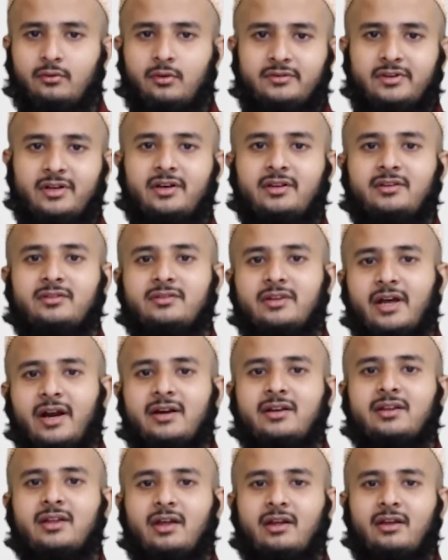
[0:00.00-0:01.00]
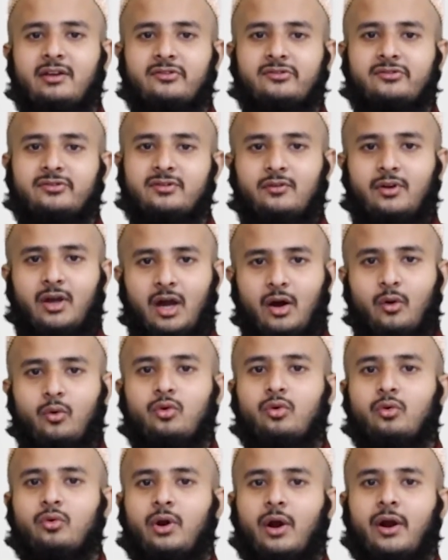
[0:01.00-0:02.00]
then in that case we have
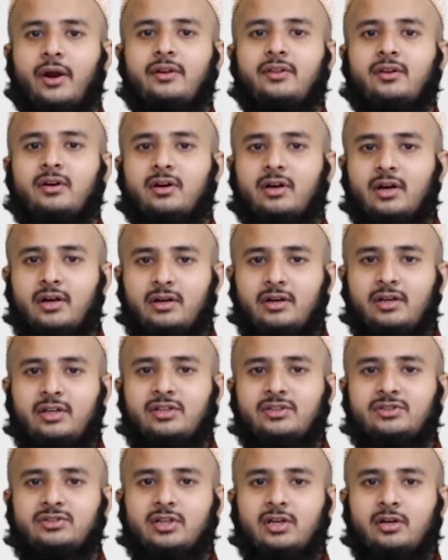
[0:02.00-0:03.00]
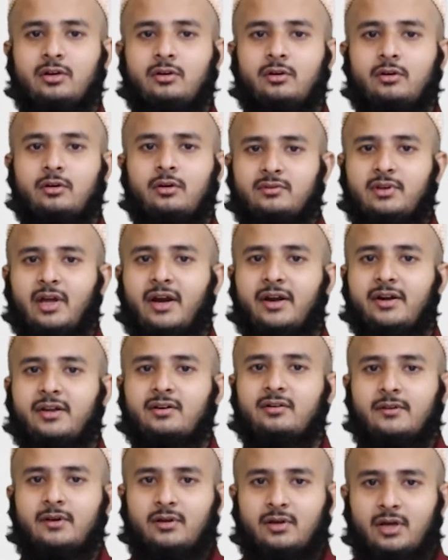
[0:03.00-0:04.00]
to write the condition that
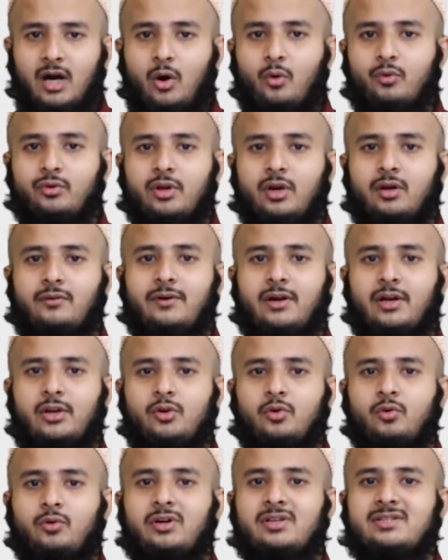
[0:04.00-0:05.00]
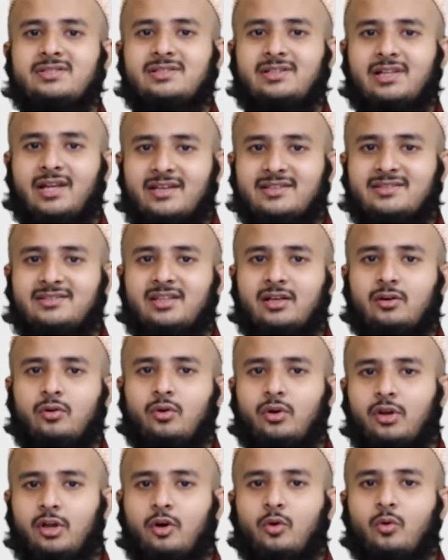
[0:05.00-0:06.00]
the counter value is less than
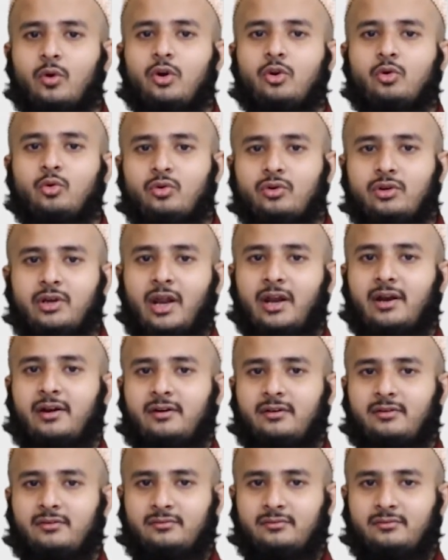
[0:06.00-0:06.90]
or equal to 10.